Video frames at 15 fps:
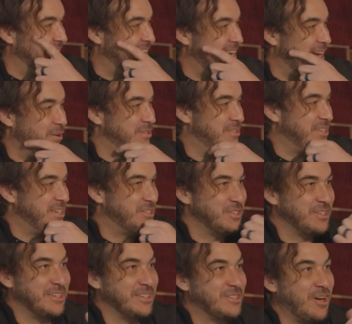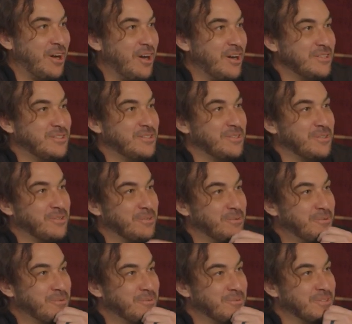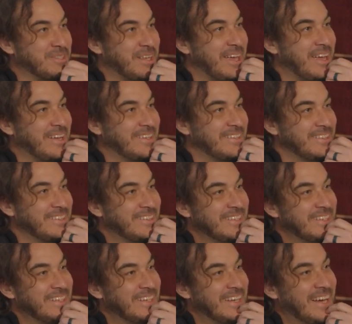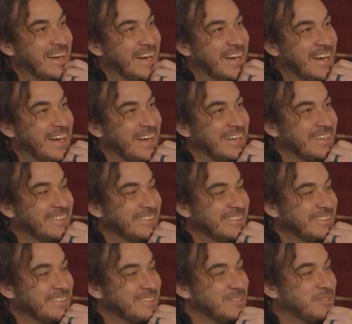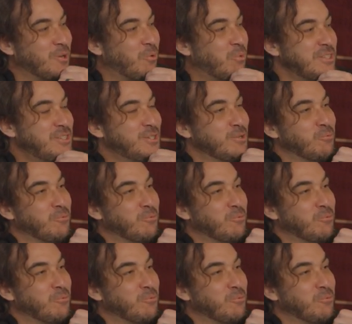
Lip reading: kid I was teaching guitar to was like, so what's your